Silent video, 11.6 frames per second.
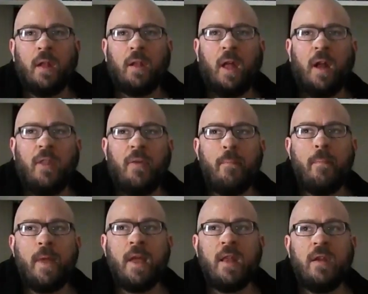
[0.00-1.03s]
A lot of the
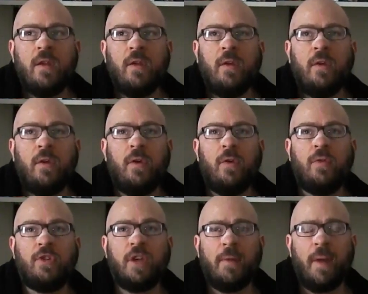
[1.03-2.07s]
men who
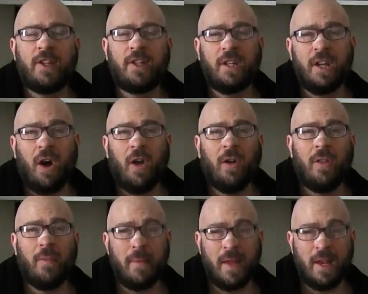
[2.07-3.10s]
shaped, actually all of
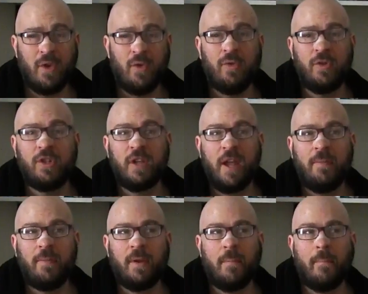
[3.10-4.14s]
the men who
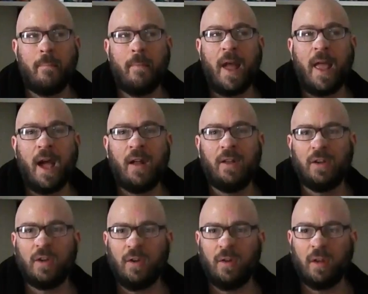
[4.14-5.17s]
shaped my
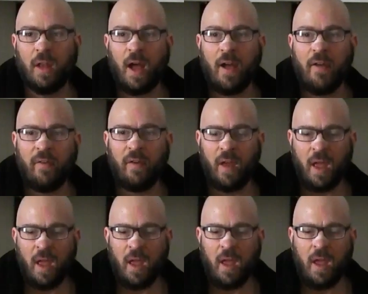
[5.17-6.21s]
outlook on life
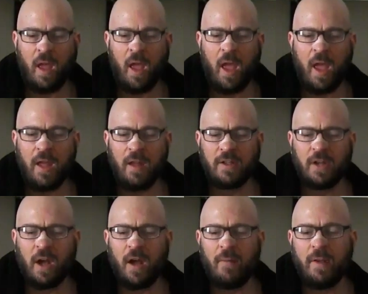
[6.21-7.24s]
and
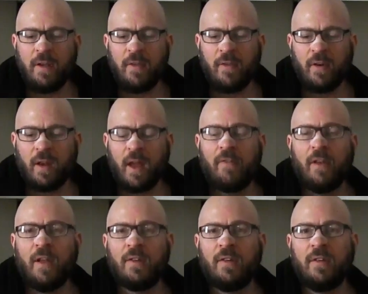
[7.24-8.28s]
taught me different life
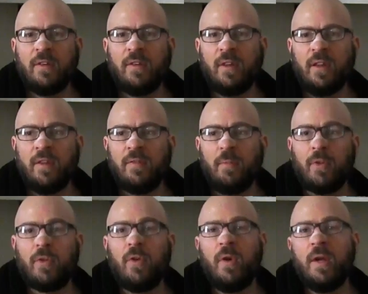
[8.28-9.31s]
lessons as, as
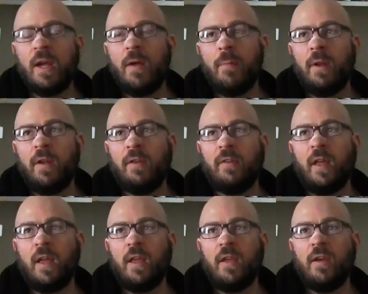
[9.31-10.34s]
both growing up and as
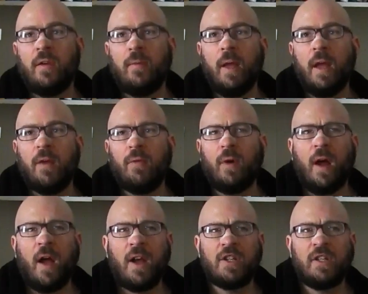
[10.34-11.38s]
a young man
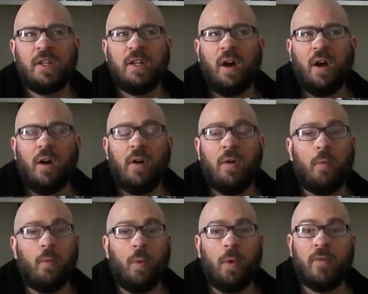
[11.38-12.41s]
were actually all
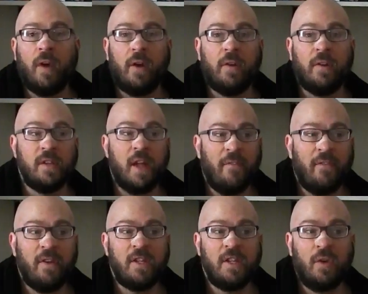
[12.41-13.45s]
war veterans,
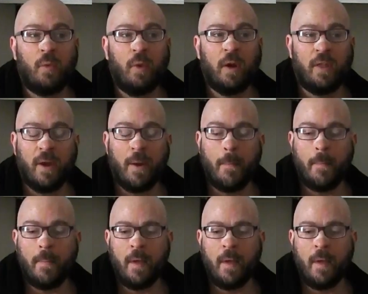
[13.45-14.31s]
every single one of them.